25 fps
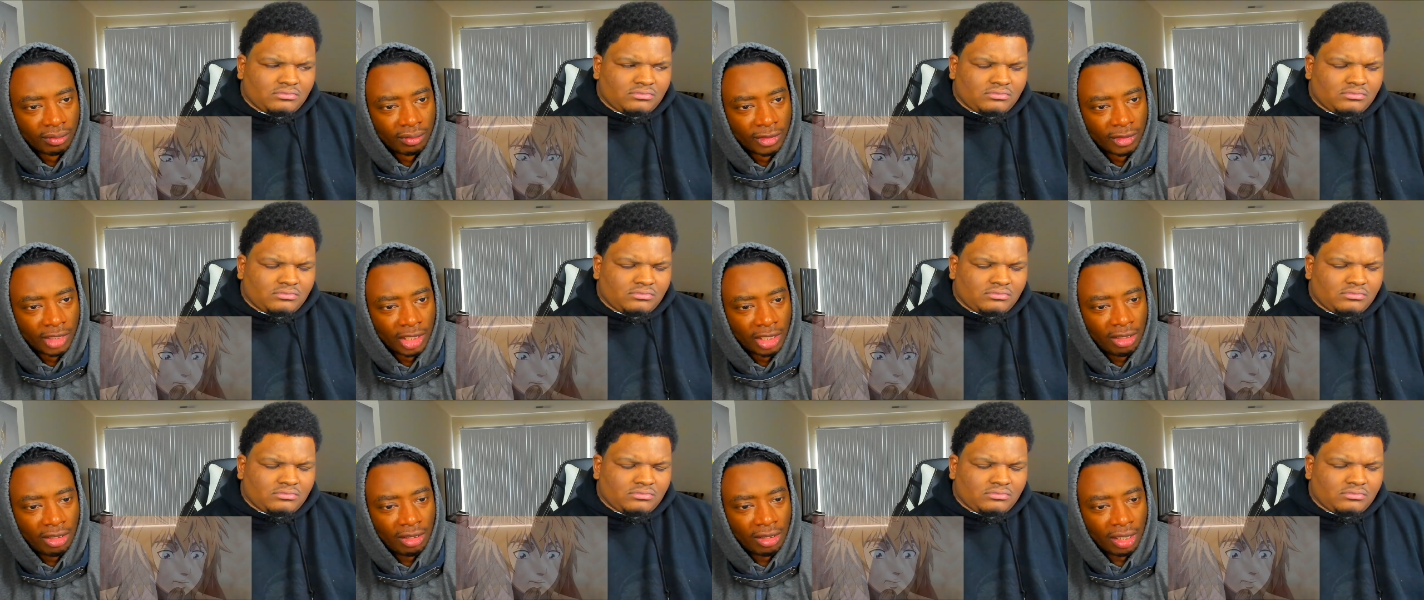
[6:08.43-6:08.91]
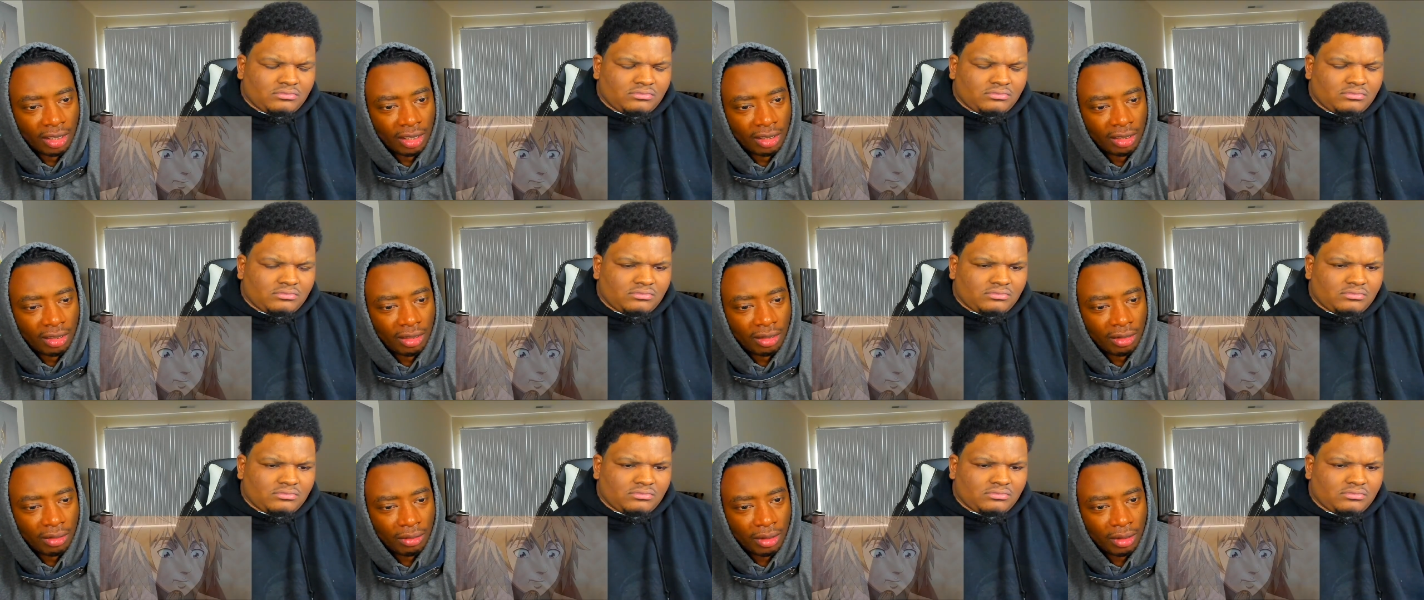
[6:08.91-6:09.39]
Speaker 1: he was like,
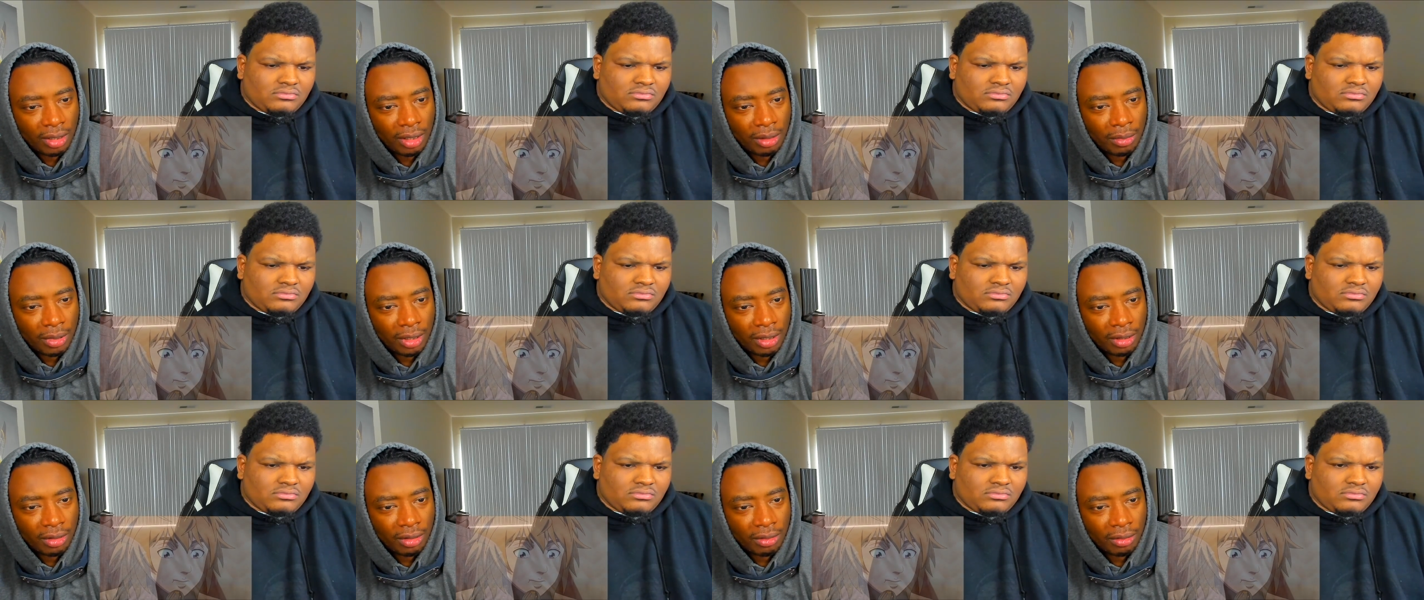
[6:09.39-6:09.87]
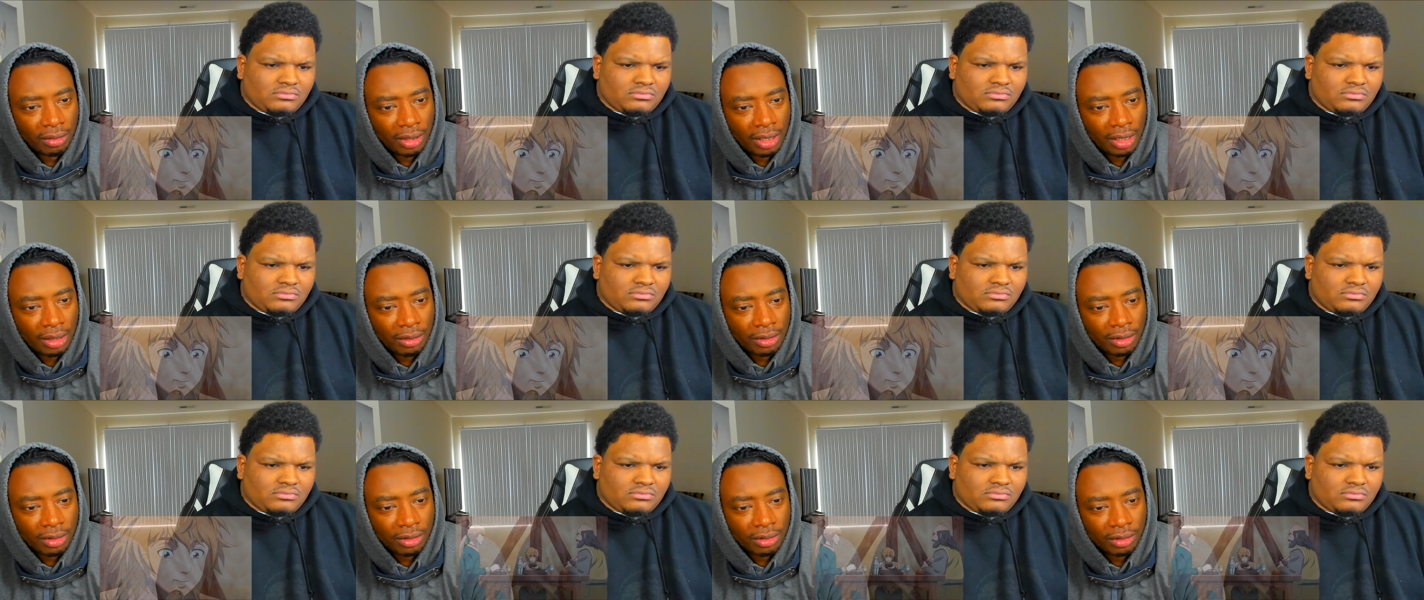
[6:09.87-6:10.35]
this looks way better than what I
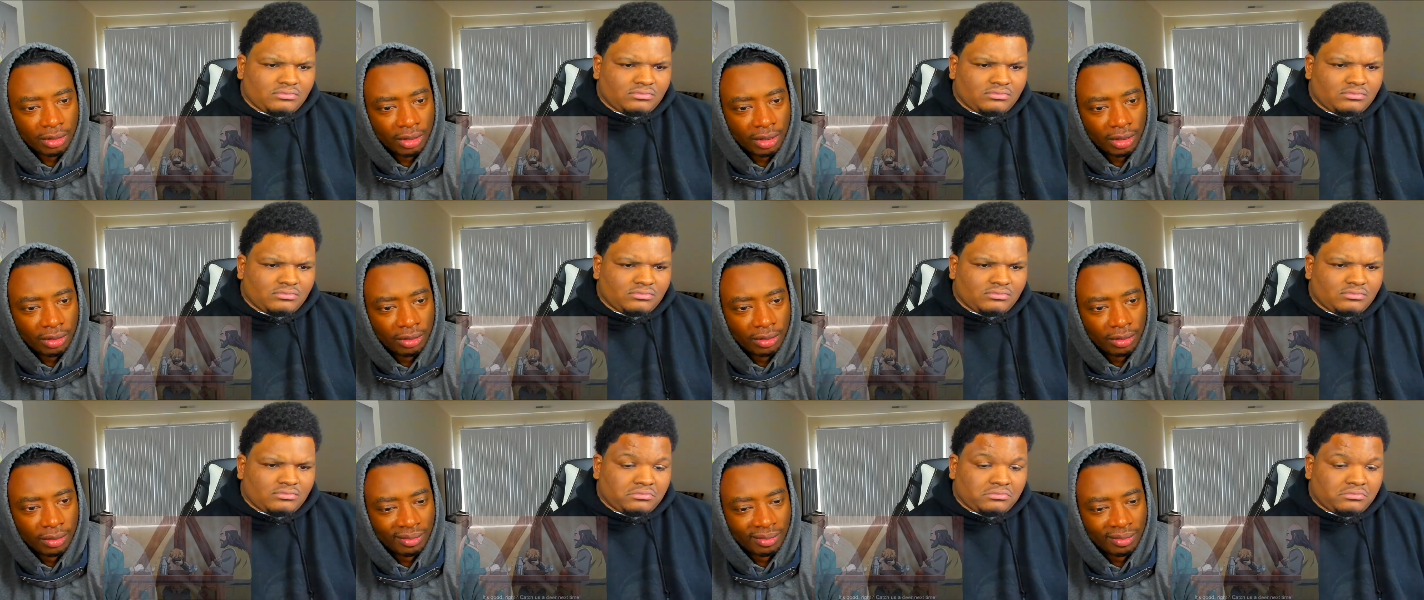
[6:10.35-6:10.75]
was gonna do.